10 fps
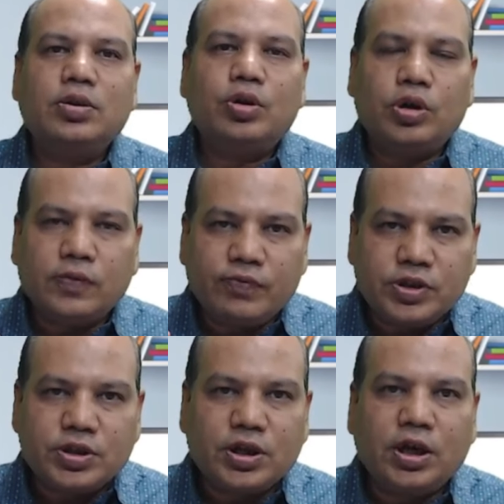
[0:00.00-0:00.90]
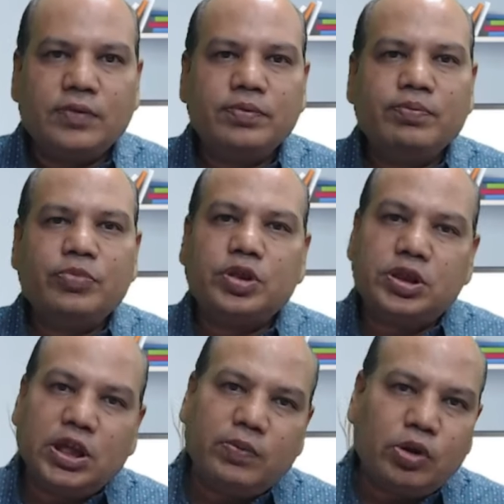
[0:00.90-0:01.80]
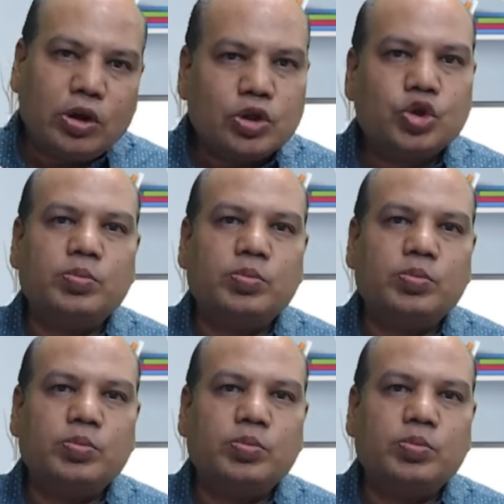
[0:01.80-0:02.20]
office staff. They will also be